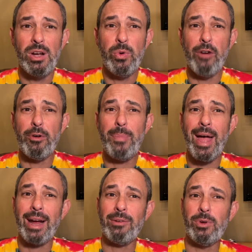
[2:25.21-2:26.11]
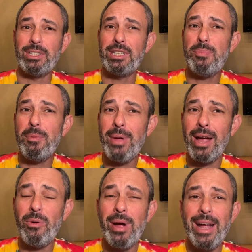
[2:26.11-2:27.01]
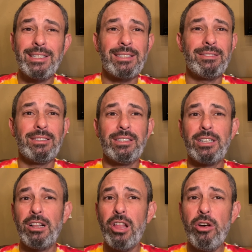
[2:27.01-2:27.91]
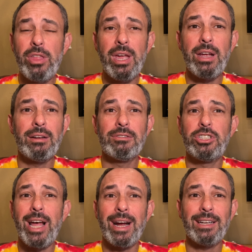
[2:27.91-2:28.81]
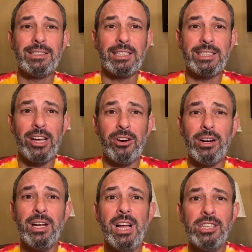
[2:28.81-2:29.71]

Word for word: We overpack with sleeping bag weights, clothing, jackets, etc.